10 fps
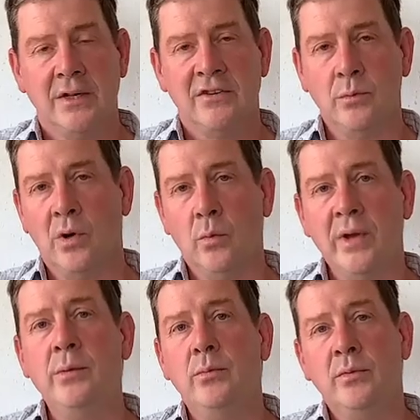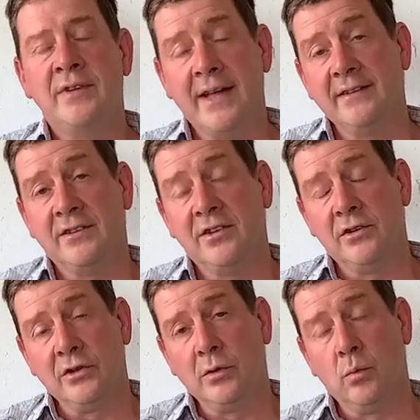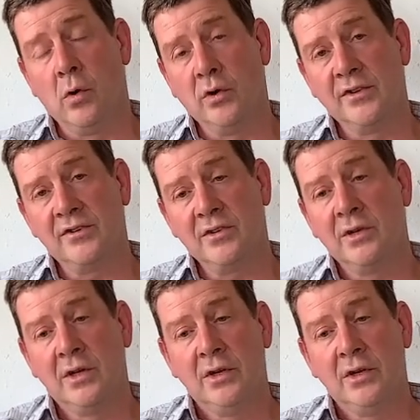So what we tended to do was,